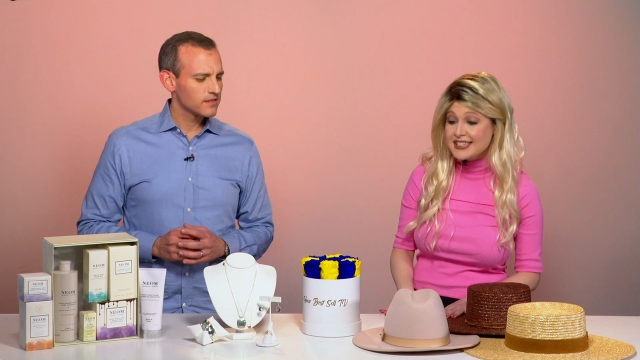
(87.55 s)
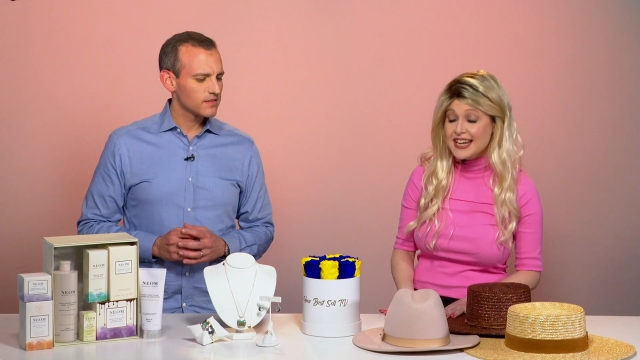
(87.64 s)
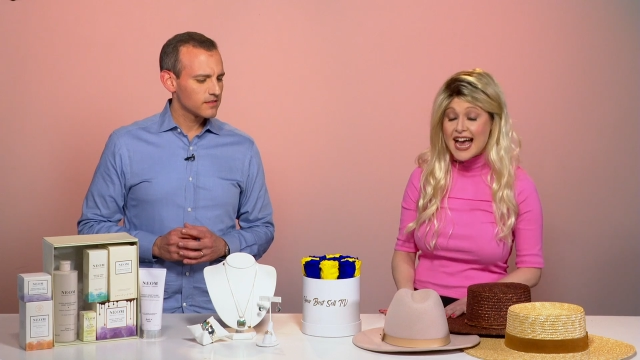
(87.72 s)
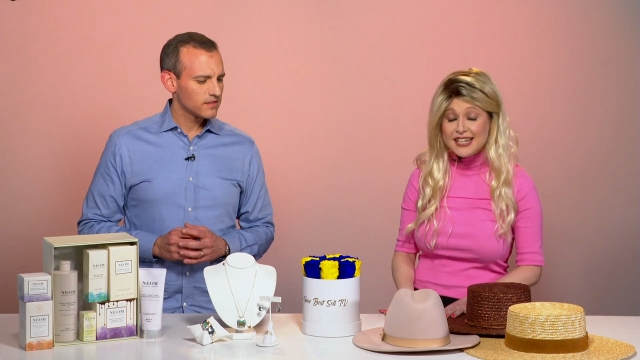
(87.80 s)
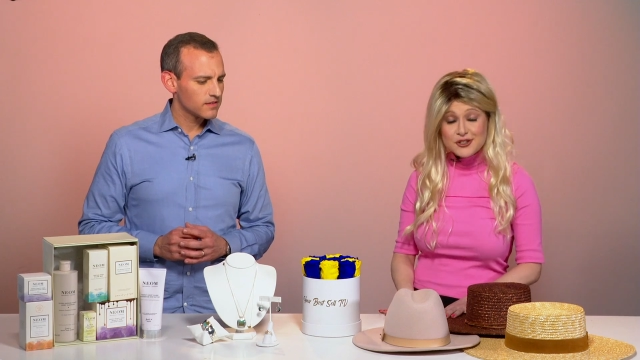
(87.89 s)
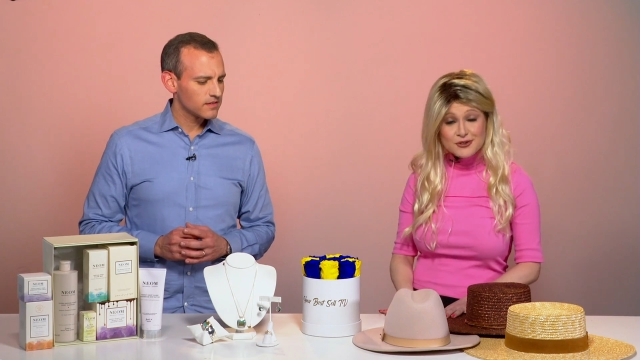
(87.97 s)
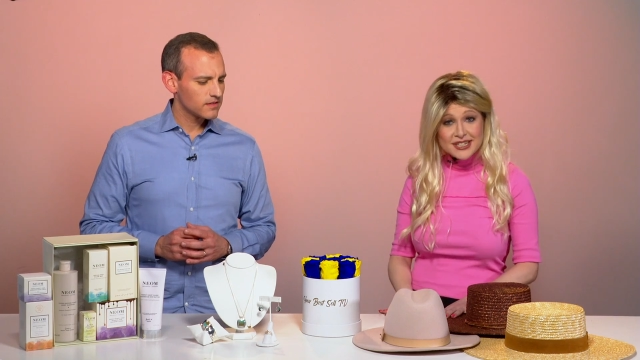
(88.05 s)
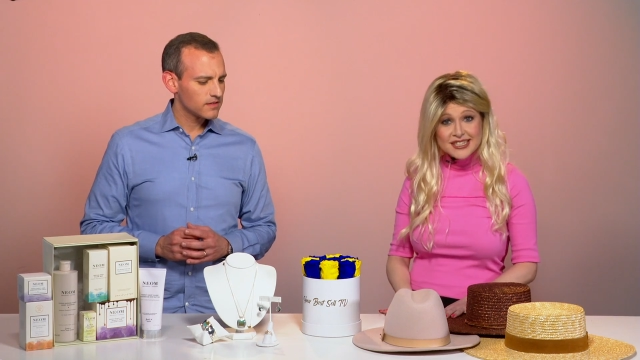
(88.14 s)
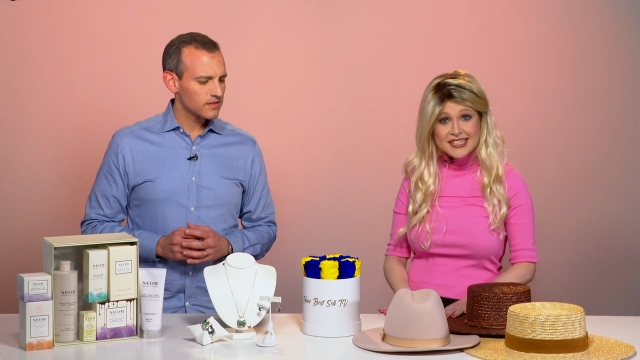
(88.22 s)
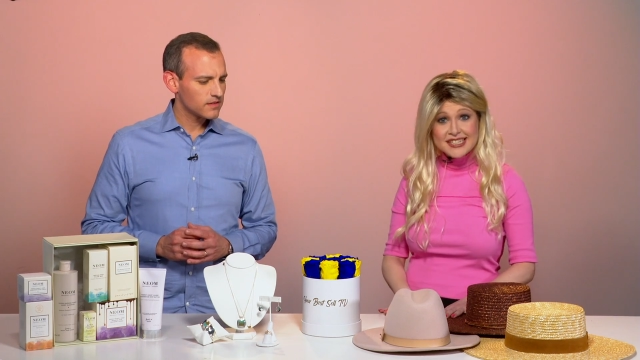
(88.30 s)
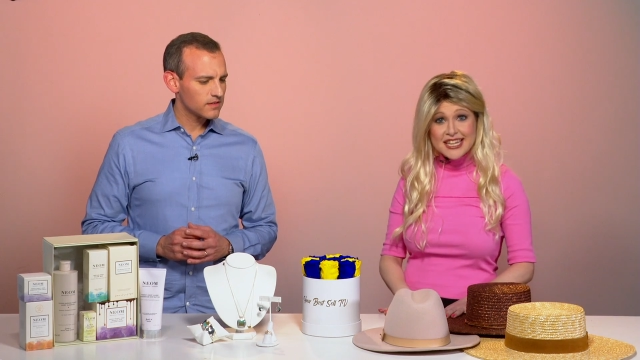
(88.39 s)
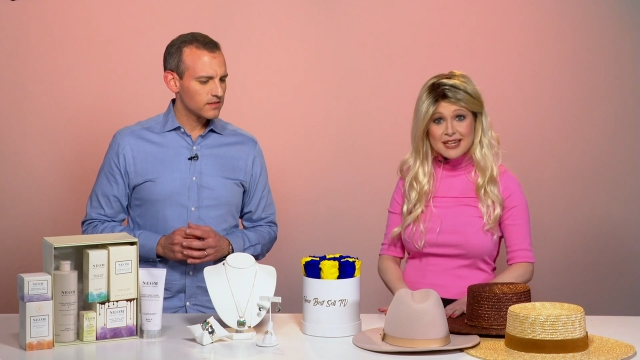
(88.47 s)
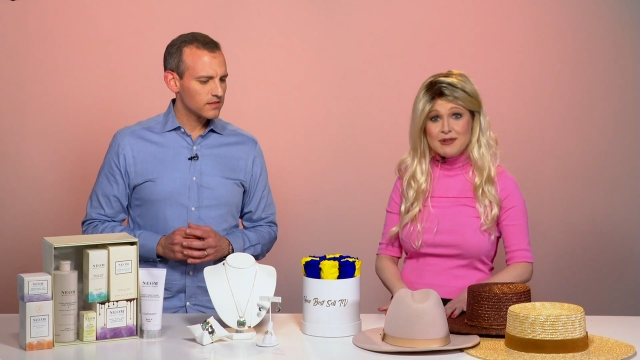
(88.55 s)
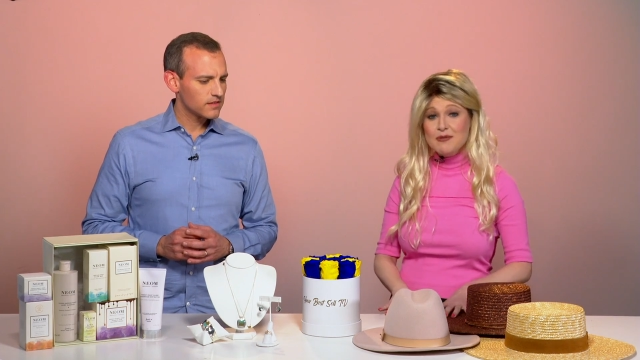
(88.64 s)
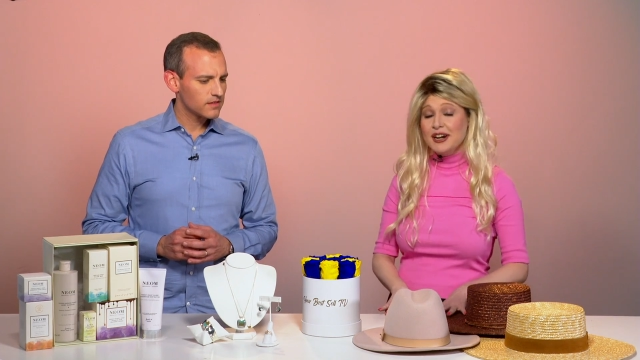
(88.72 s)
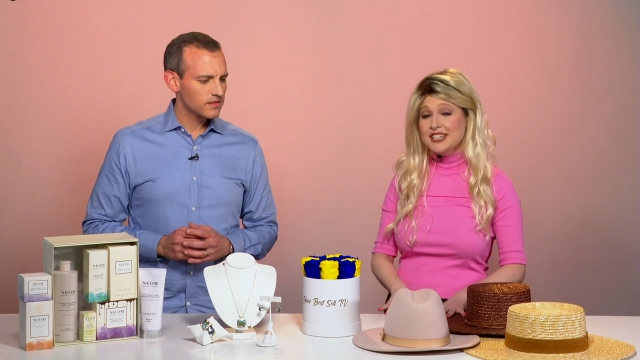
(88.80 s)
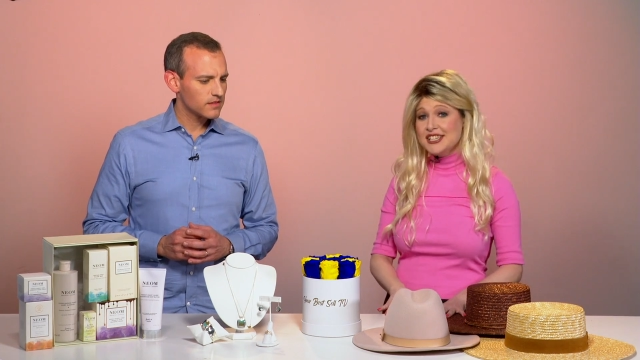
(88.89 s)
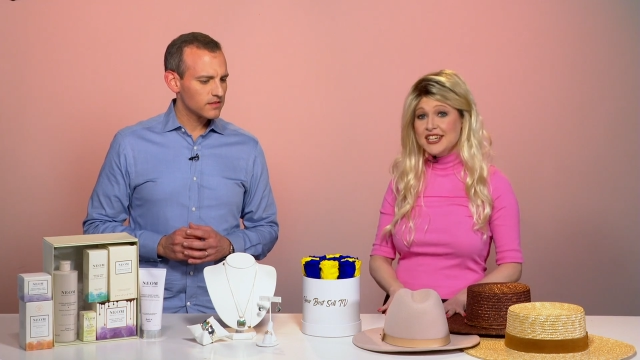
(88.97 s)
Speaker 1: And as you can see, we
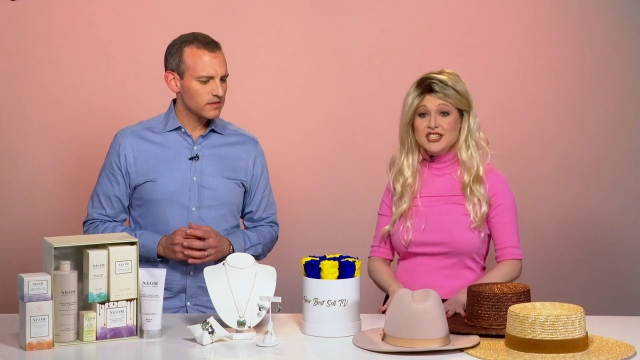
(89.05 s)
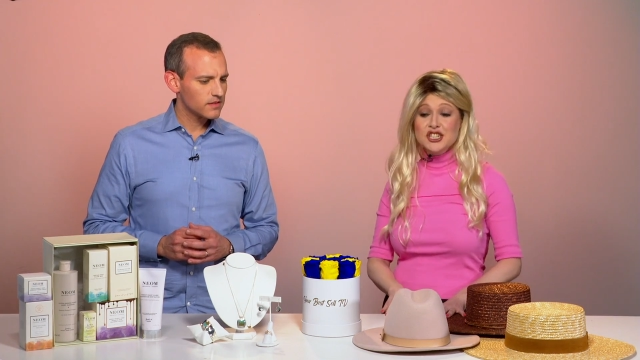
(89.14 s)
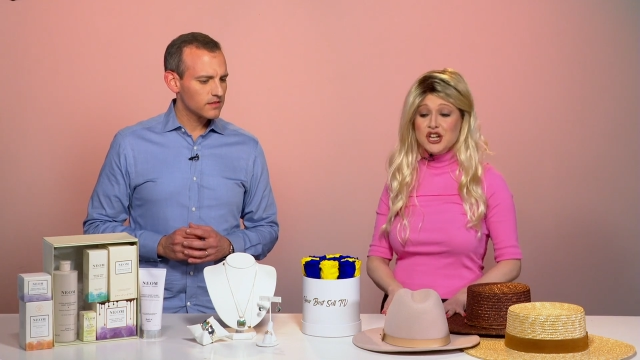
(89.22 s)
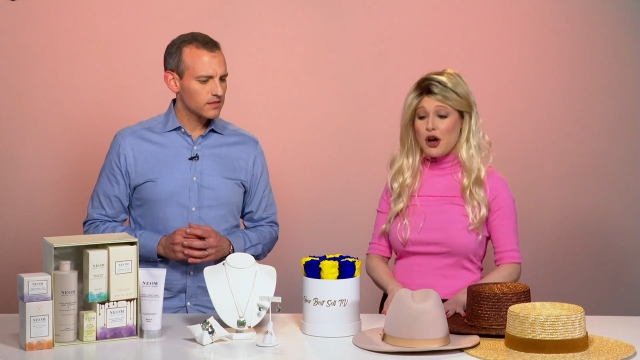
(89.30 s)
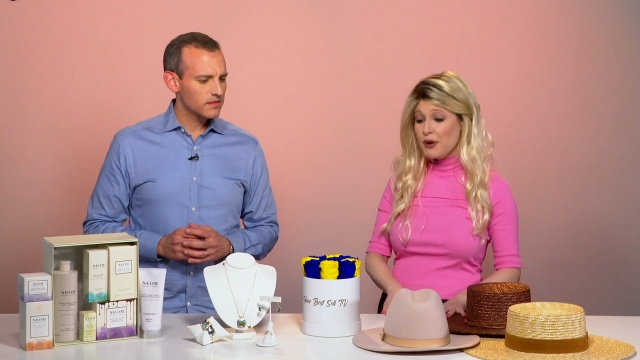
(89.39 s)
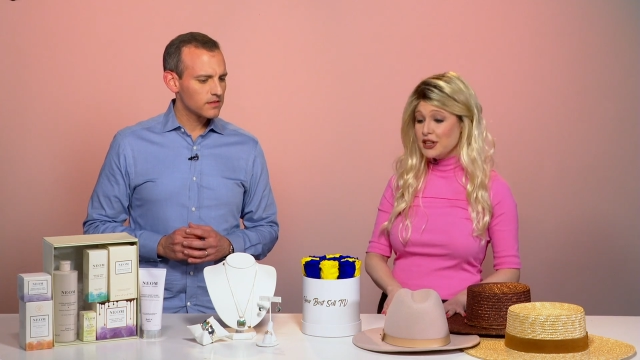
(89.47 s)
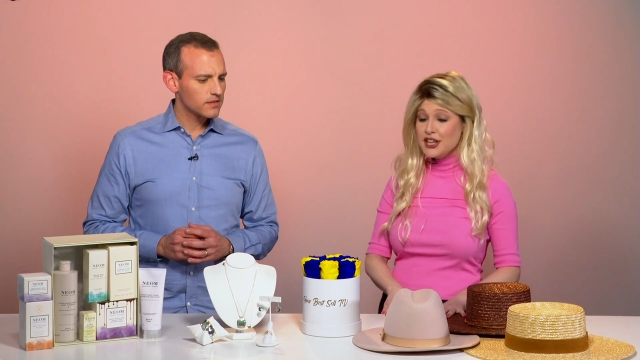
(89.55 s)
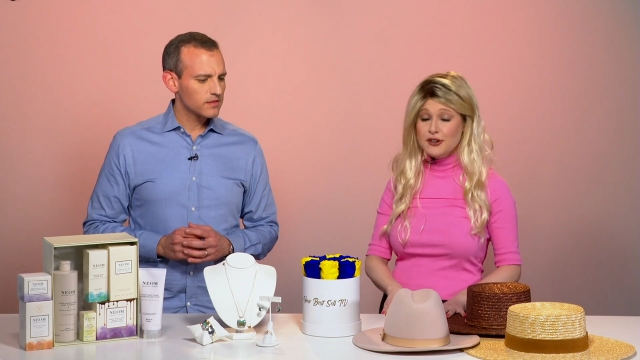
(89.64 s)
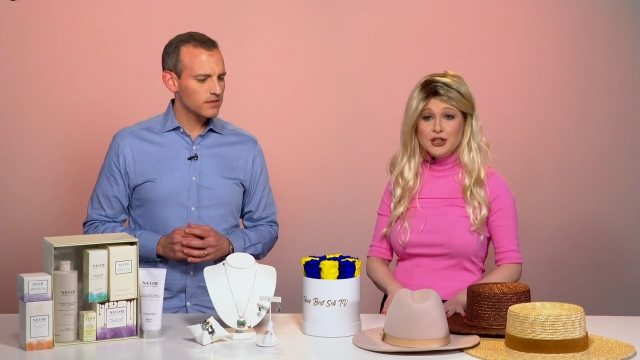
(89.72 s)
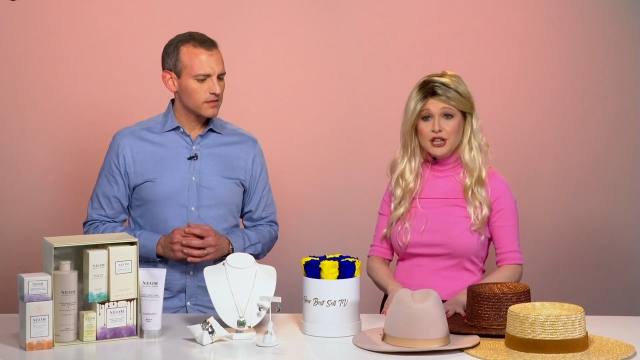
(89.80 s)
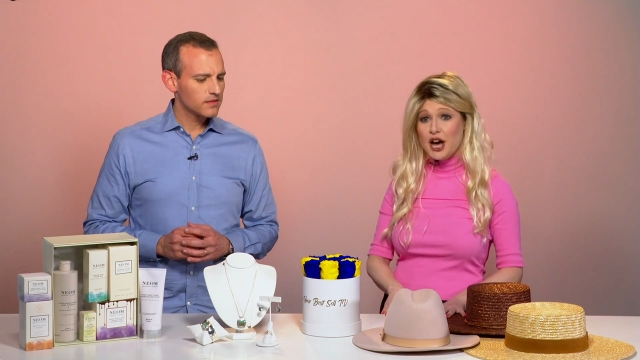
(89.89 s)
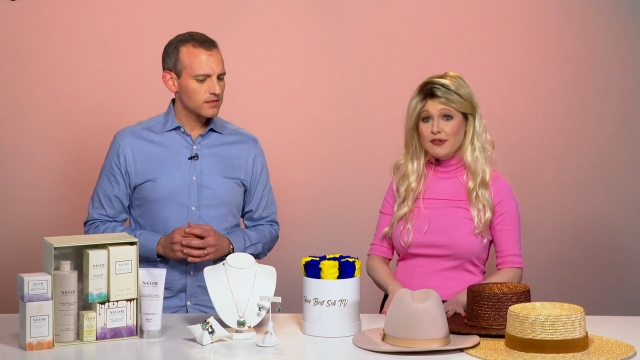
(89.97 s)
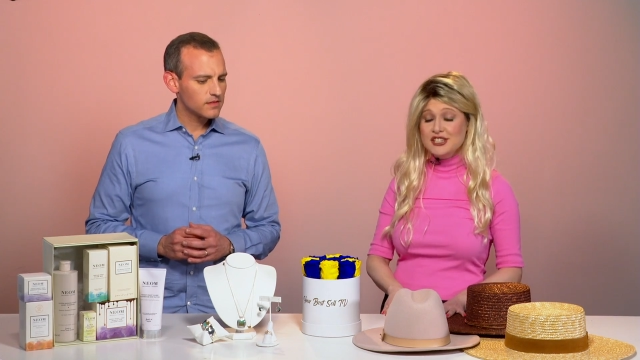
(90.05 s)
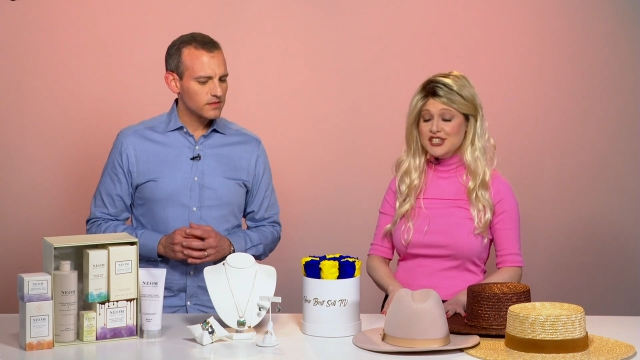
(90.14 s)
wanted to show a little love to